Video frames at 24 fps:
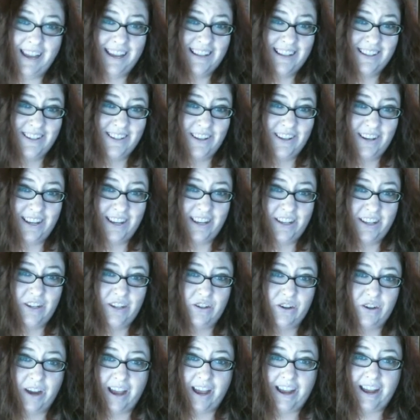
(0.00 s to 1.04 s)
hands on it and
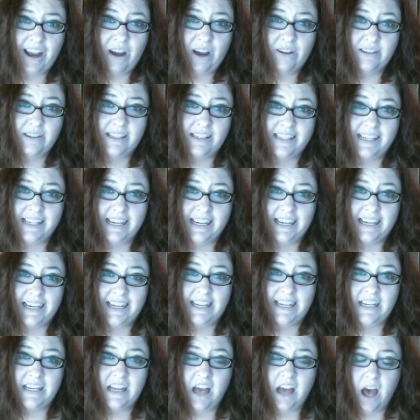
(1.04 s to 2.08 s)
try it out and see
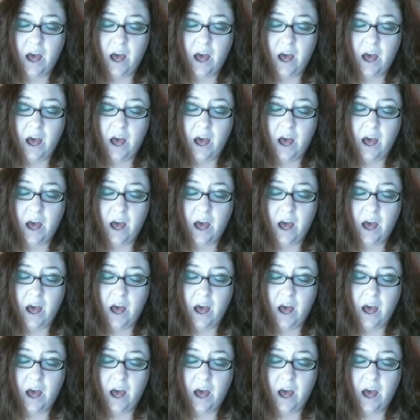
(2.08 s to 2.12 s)
it.